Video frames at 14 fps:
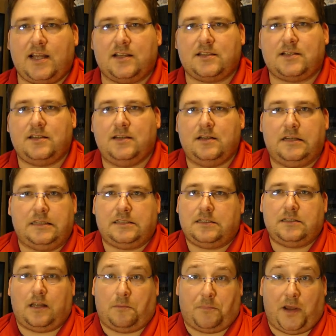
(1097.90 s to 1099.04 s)
That's
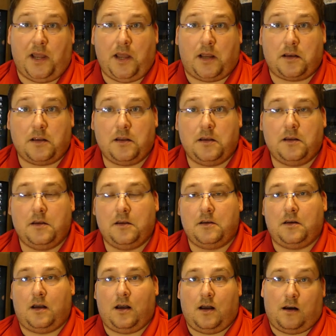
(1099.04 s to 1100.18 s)
not bad.
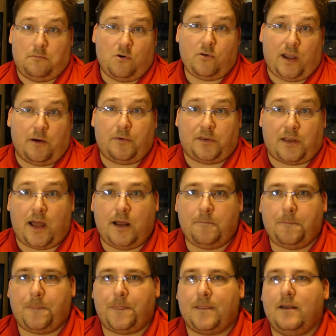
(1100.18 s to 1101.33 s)
Uh, I'm okay with that.
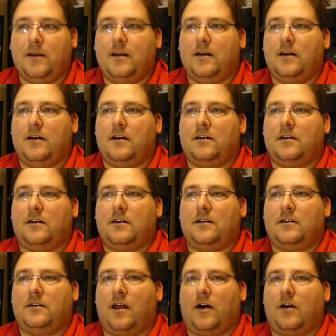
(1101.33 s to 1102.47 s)

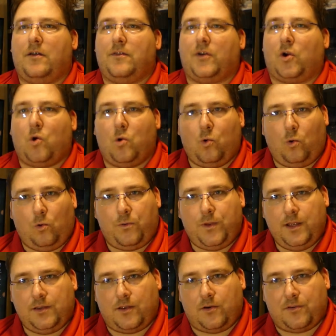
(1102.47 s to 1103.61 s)
No. The cool
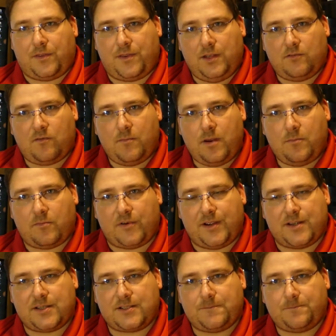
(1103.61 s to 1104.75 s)
thing, though, the thing to remember
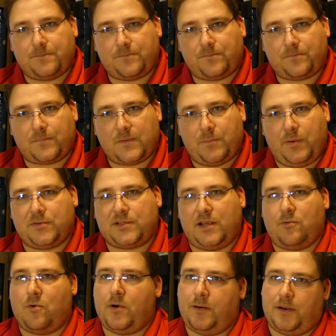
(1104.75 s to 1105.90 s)
is people say,
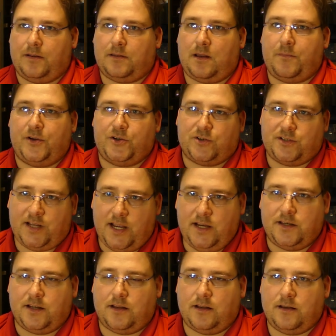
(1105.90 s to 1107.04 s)
well, wait a minute, that means you're
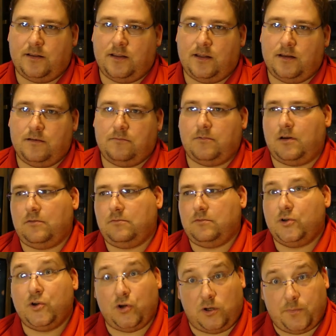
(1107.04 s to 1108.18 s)
tainted. Well,
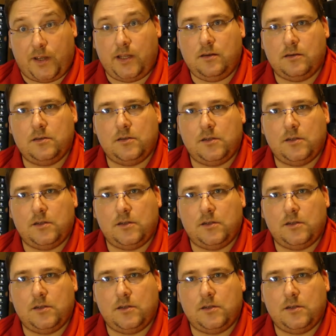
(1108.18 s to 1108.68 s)
could be.